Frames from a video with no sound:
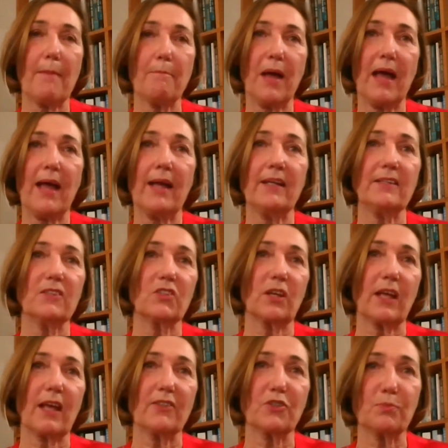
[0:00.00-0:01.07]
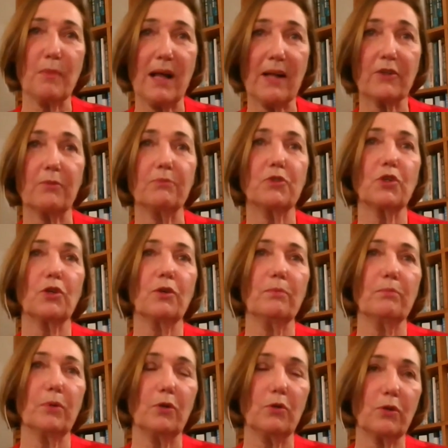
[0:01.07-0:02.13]
campaigns against Malcolm
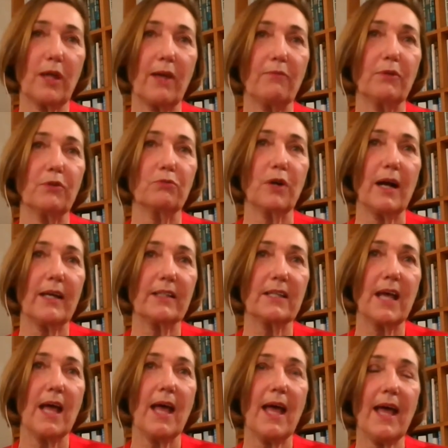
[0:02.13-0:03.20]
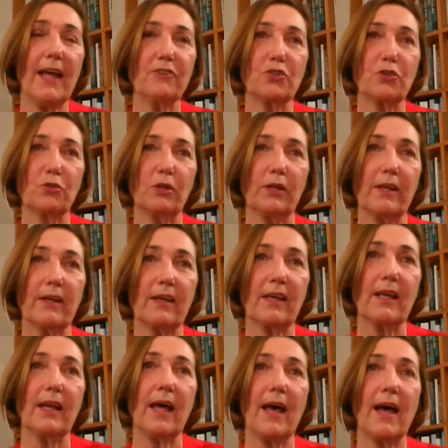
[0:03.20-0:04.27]
Turnbull, Kevin Rudd and Julia
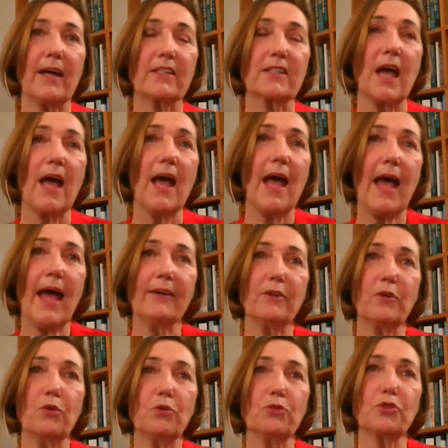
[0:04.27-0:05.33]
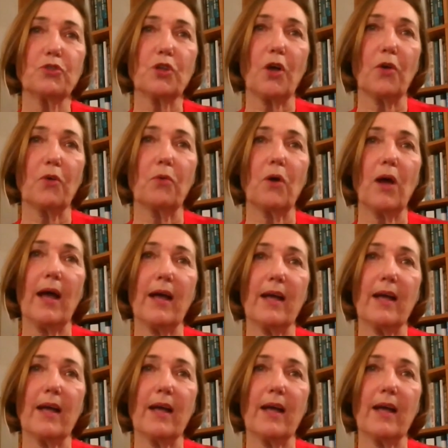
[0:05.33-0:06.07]
Gillard, and also